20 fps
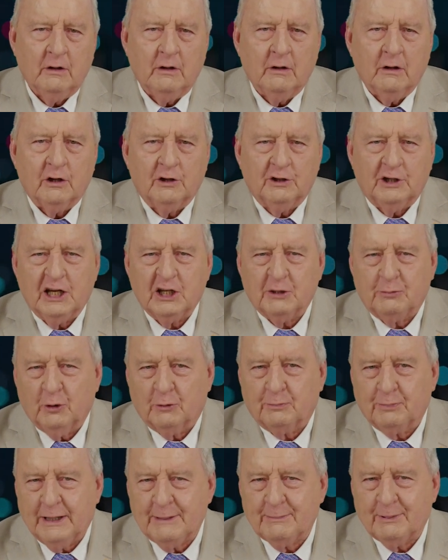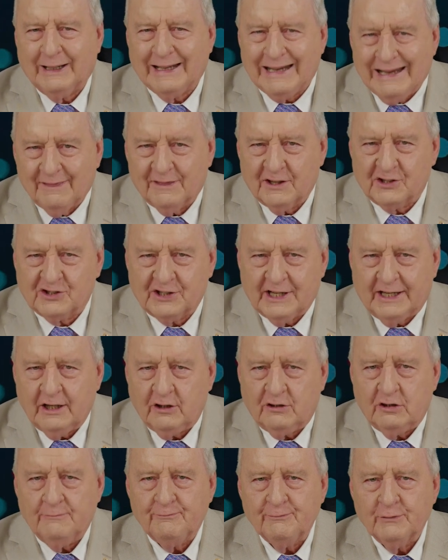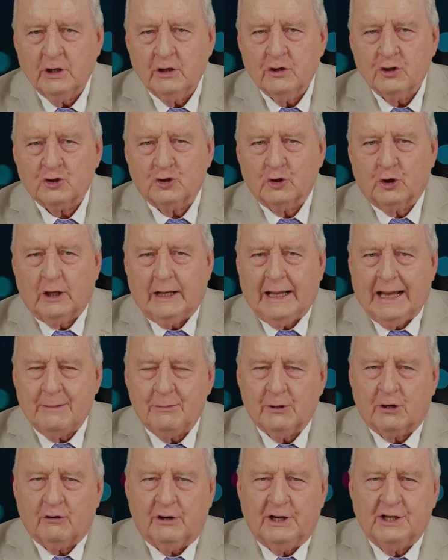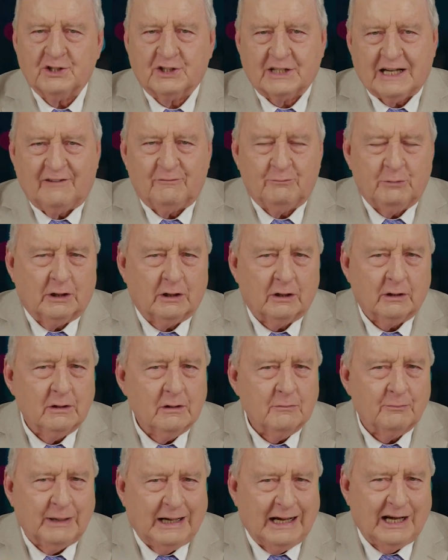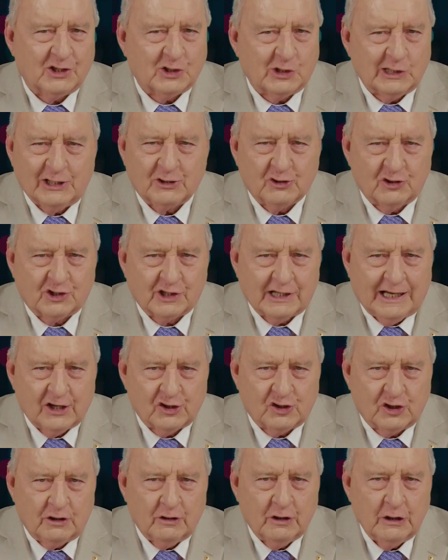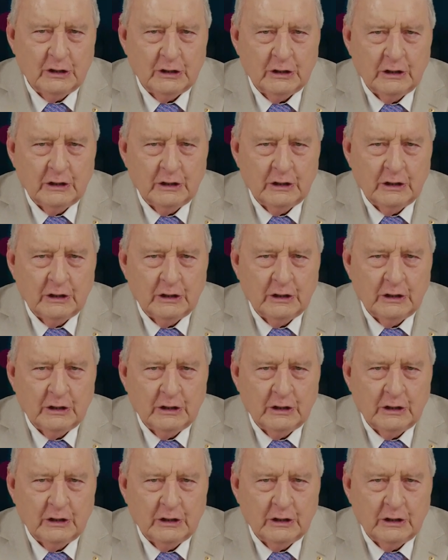You need to put people in the Senate should a Labor Greens government pass legislation